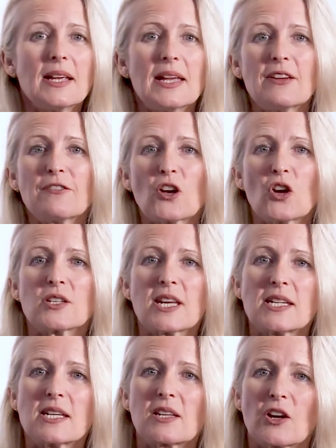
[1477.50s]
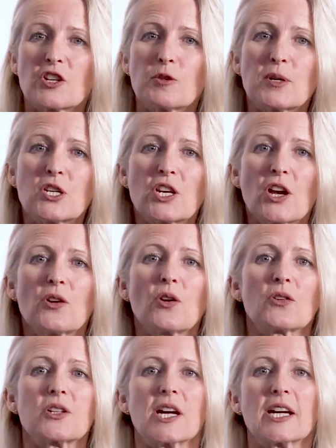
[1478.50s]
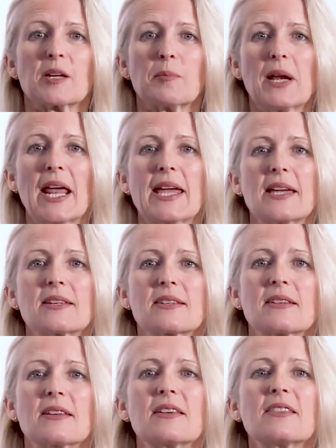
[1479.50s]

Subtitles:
If content is going to be shown on Tiger players,